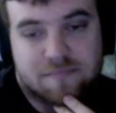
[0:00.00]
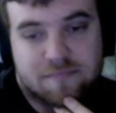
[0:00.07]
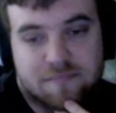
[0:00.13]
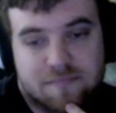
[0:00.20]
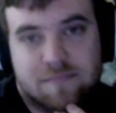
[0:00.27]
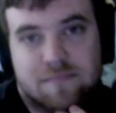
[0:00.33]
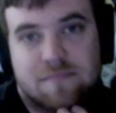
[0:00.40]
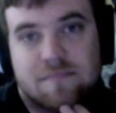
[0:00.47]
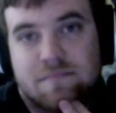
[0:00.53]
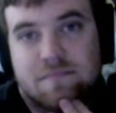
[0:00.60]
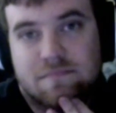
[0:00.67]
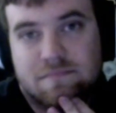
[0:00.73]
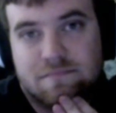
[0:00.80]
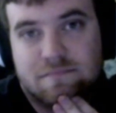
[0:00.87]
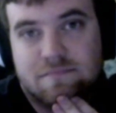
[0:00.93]

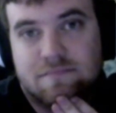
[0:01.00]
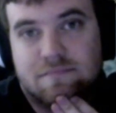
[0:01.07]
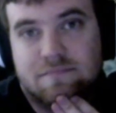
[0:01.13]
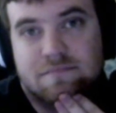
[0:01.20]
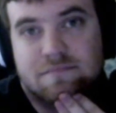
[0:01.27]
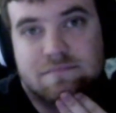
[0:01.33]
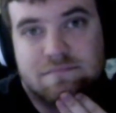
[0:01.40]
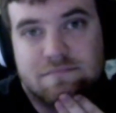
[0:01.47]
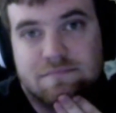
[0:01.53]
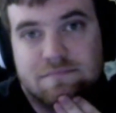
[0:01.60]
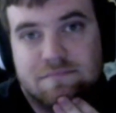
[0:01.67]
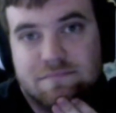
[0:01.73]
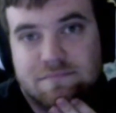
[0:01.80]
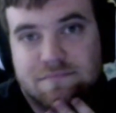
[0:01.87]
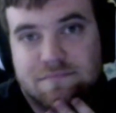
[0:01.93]

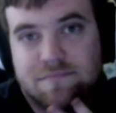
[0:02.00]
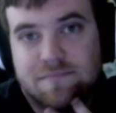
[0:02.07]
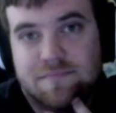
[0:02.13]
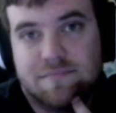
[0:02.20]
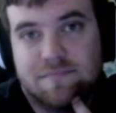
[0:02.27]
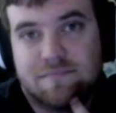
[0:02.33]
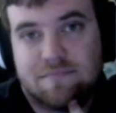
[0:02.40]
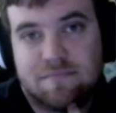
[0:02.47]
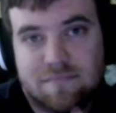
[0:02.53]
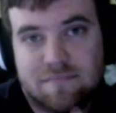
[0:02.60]
No words are spoken by the person on screen.